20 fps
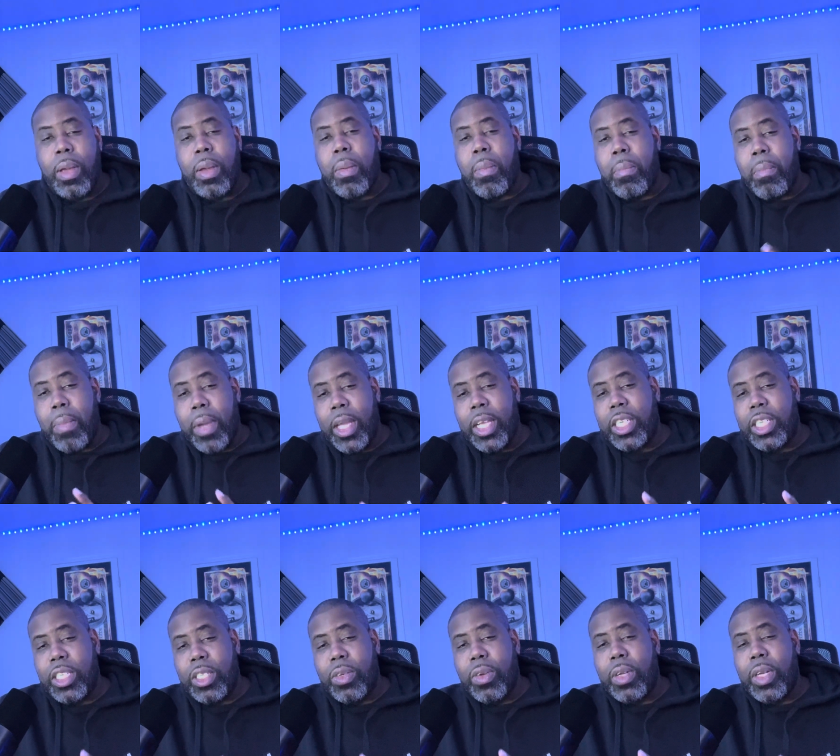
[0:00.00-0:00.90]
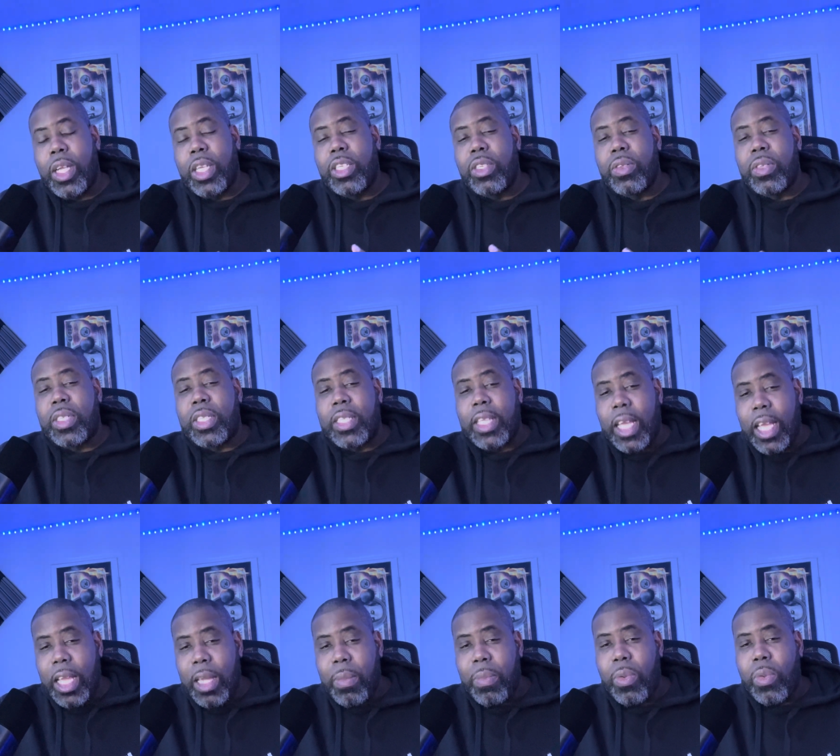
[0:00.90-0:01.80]
Make sure that you're
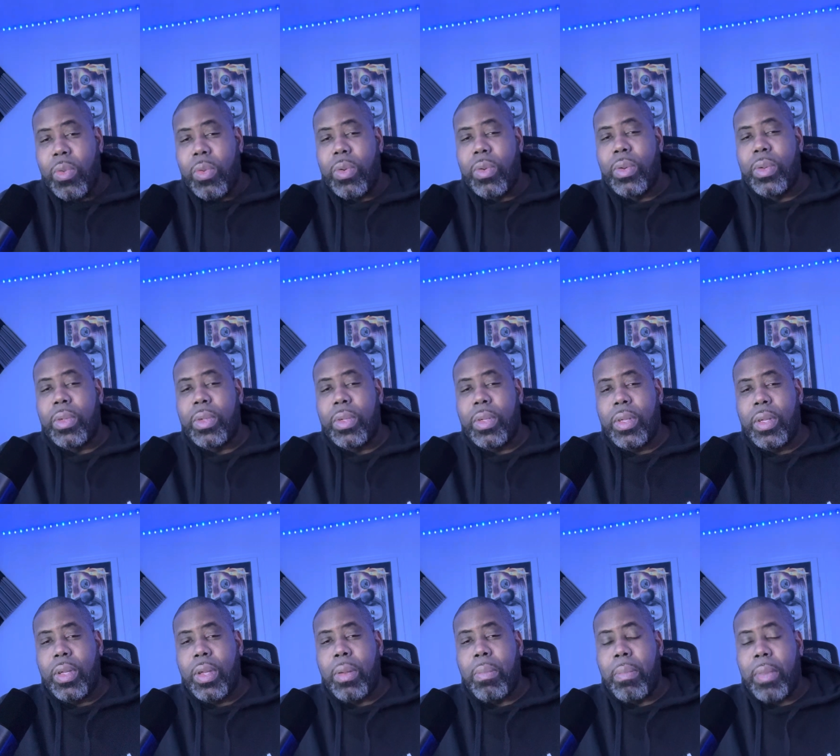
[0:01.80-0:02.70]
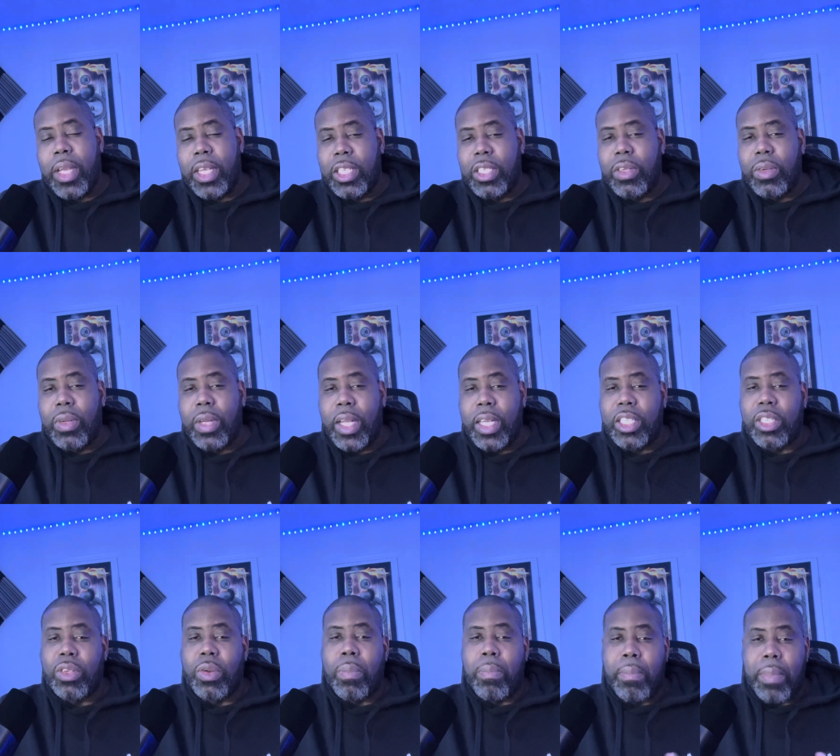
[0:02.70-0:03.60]
stable. Make sure that
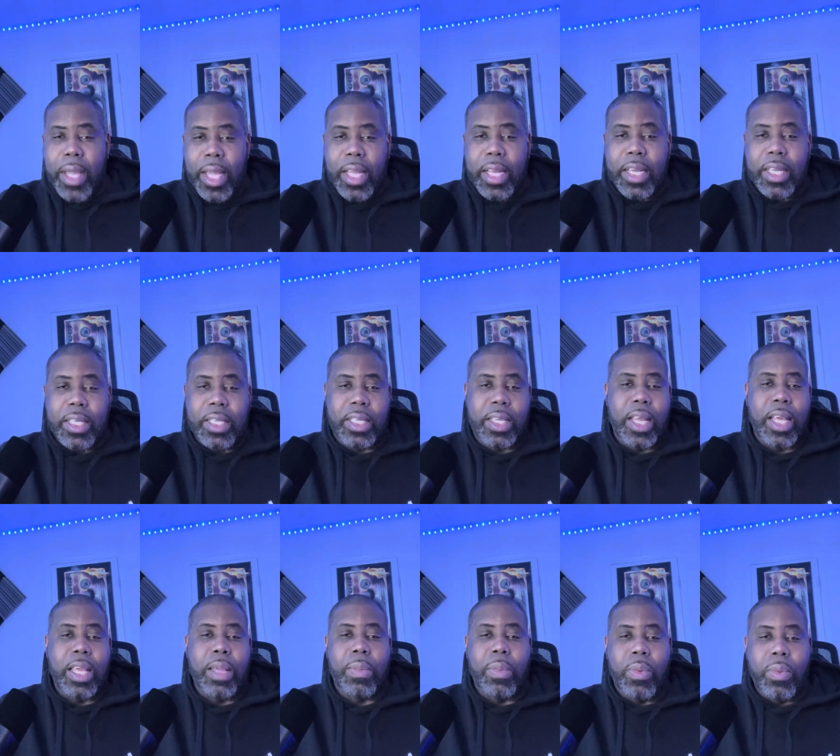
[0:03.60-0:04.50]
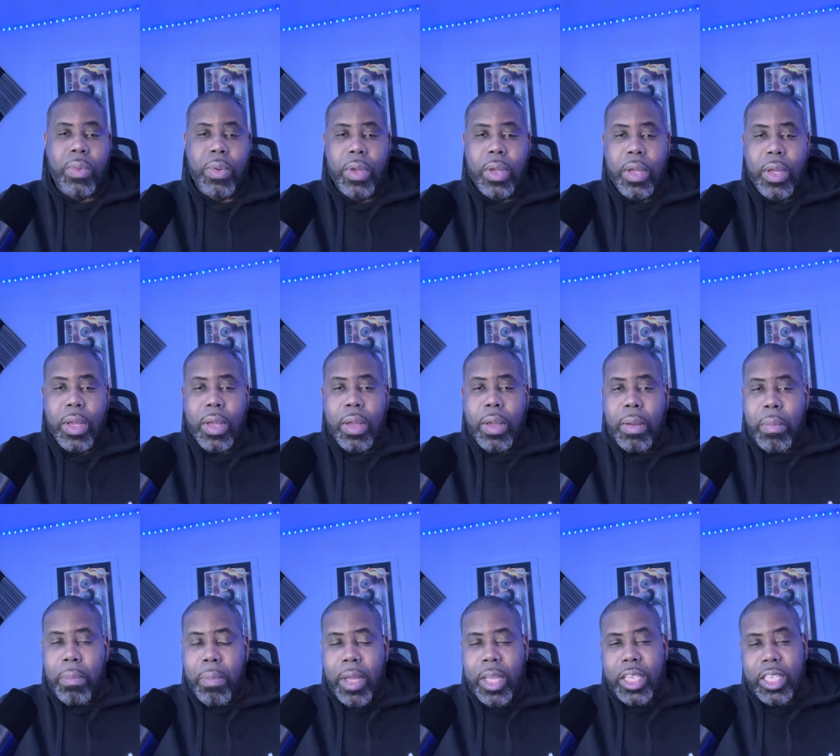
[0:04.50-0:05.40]
your mate is stable.
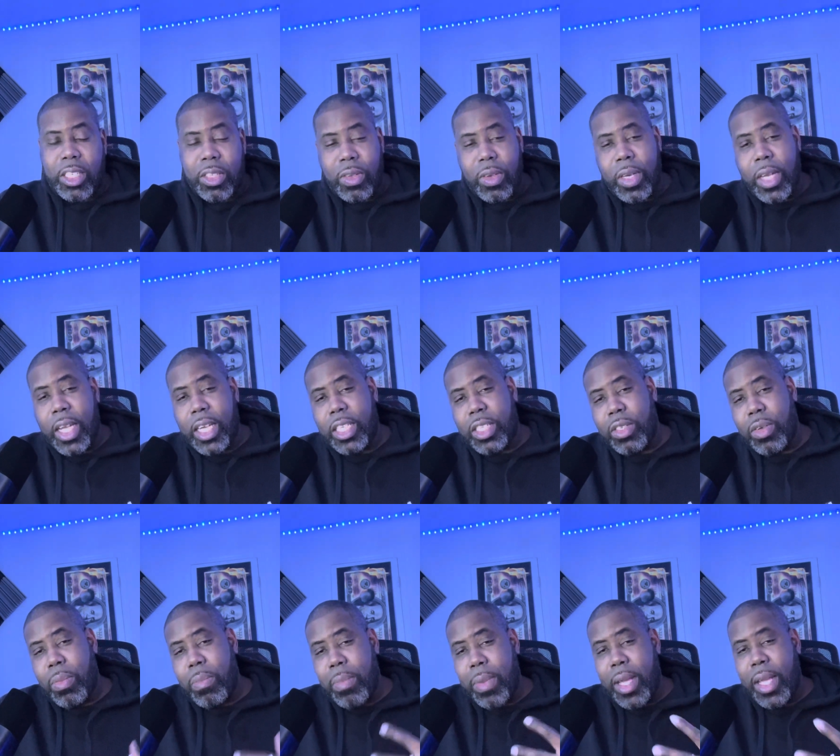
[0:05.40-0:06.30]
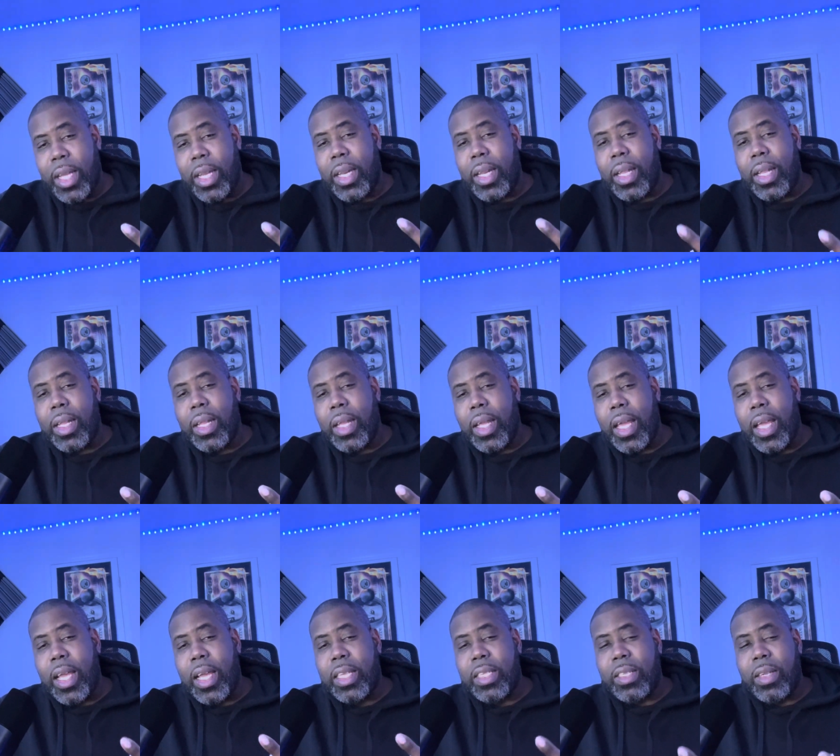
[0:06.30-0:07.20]
Make sure that your mate
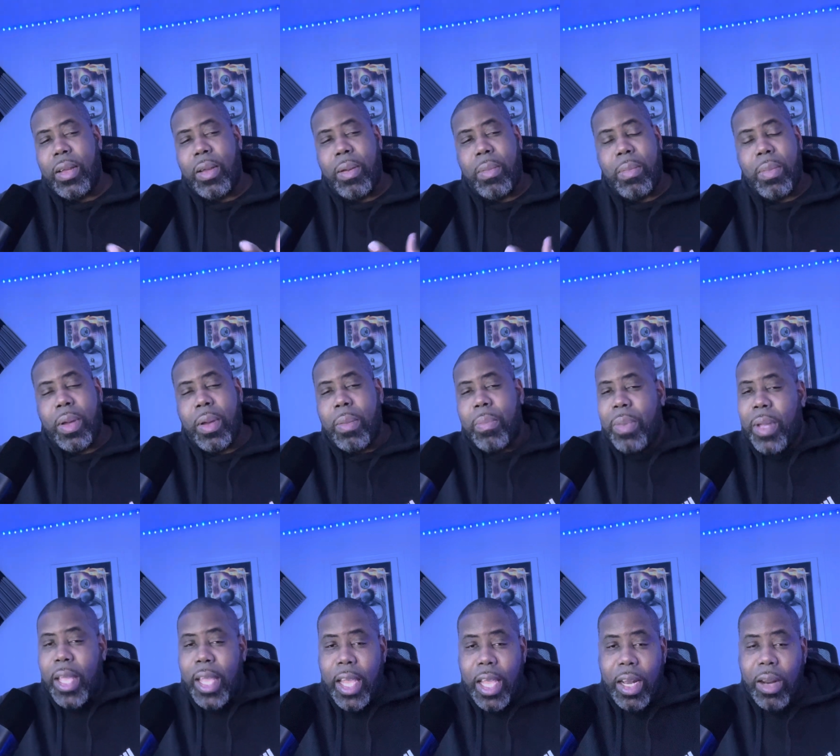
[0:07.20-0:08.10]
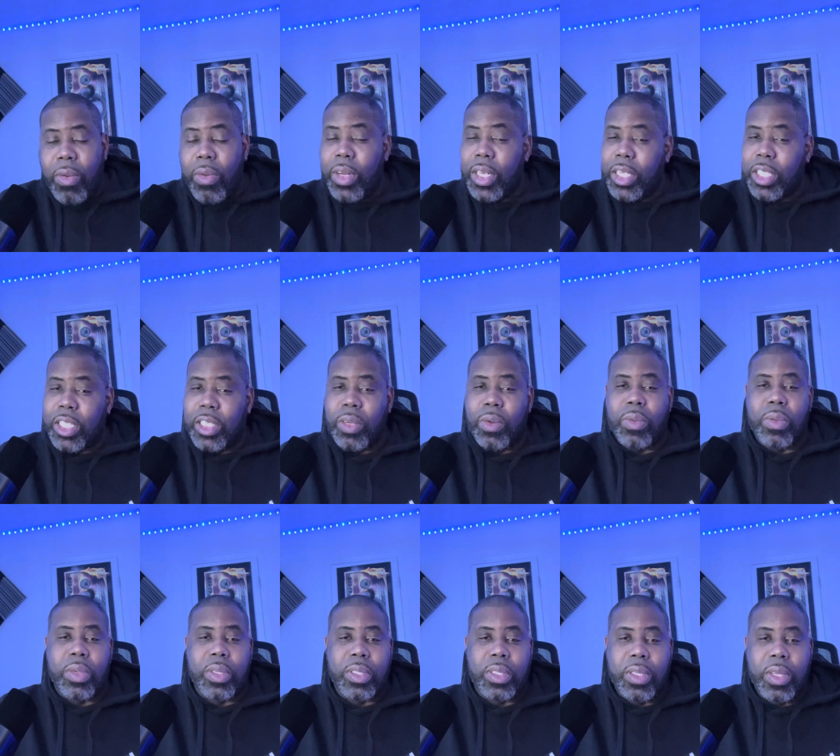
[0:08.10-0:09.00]
has a head on his
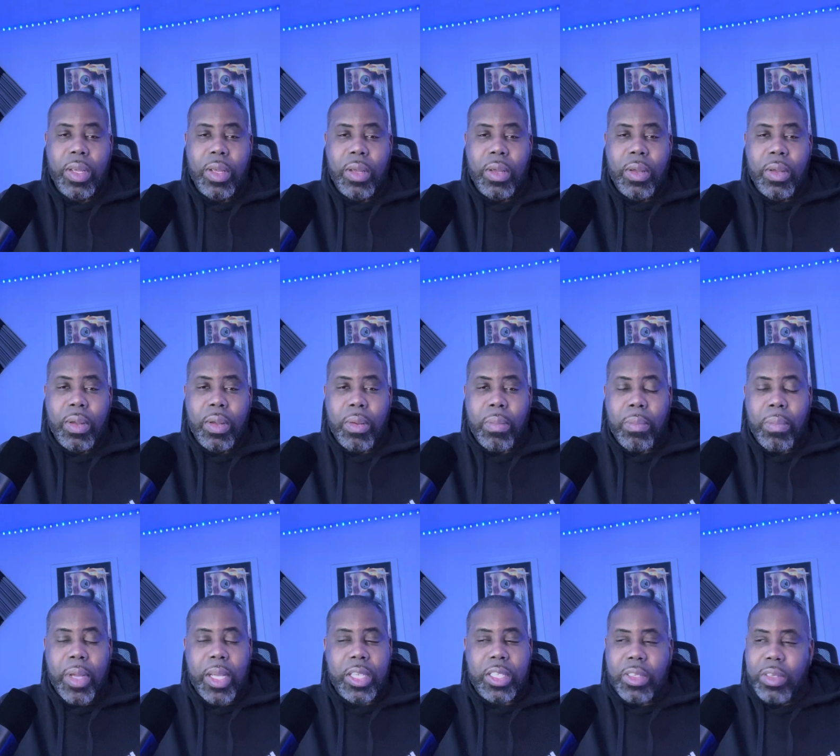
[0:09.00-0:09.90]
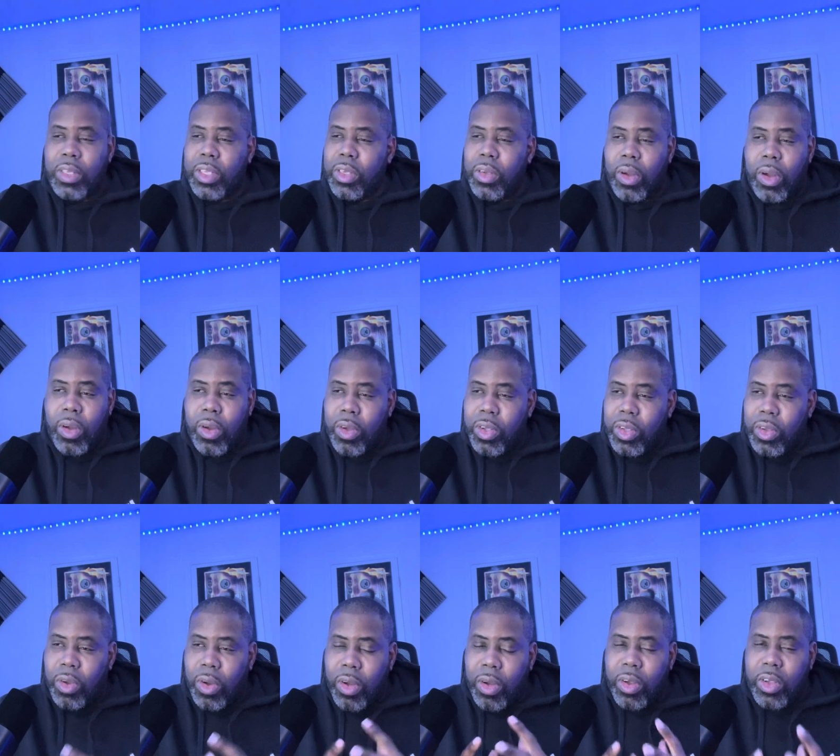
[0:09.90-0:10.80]
shoulders. Make sure all
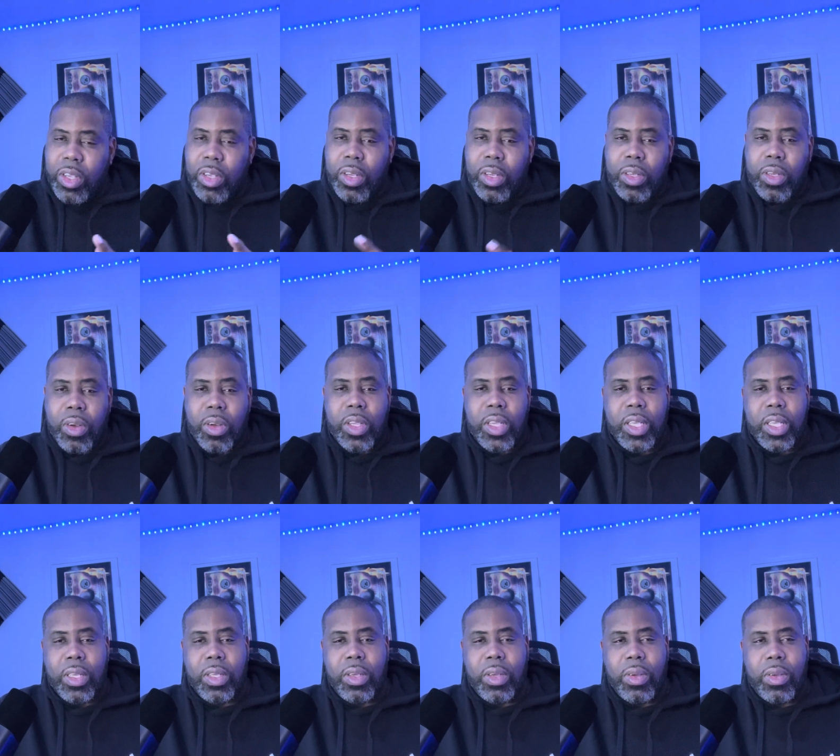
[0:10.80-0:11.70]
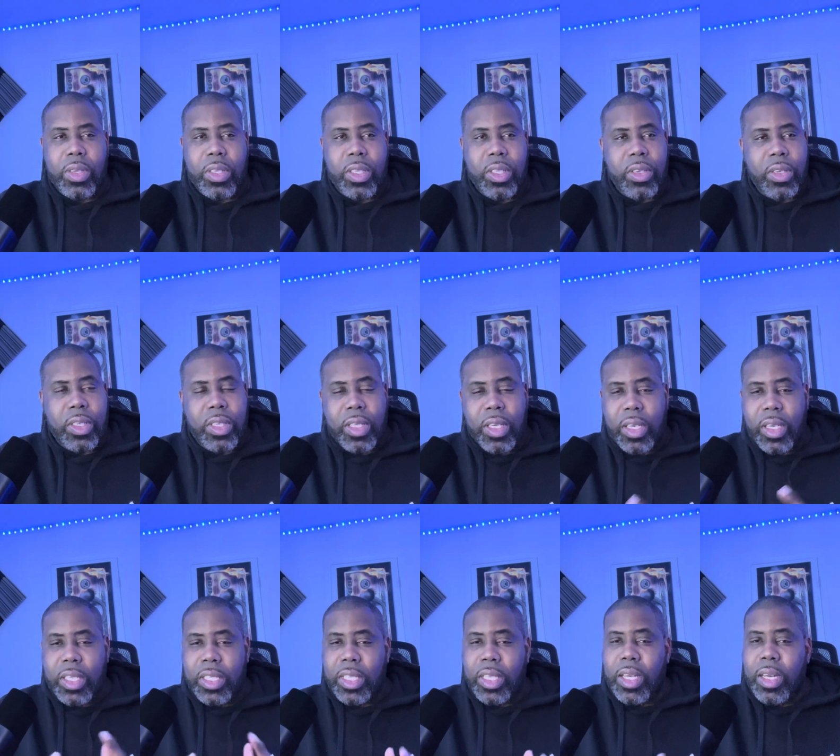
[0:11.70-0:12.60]
your ducks
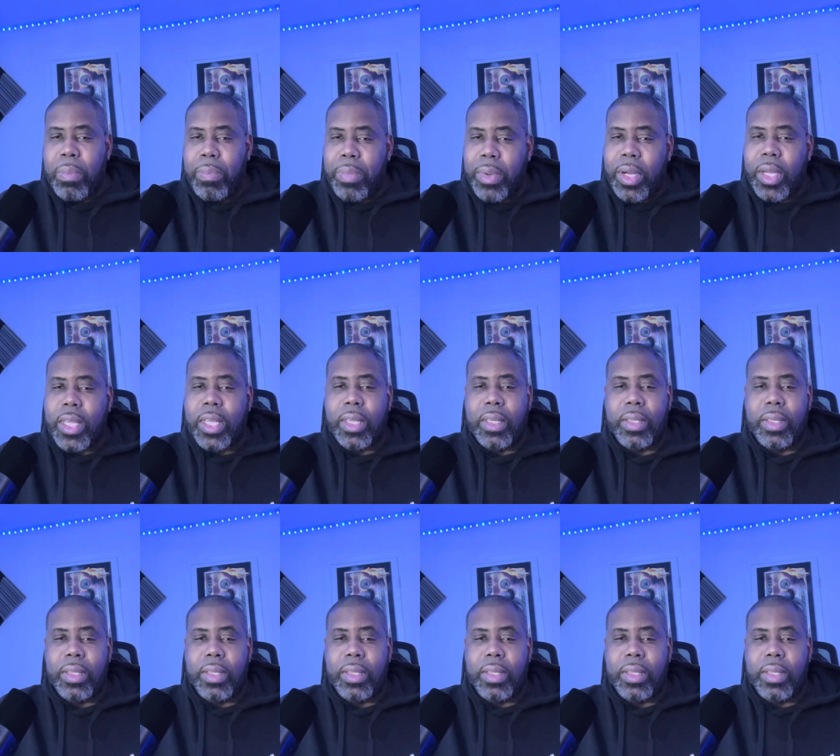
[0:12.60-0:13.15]
is in the bucket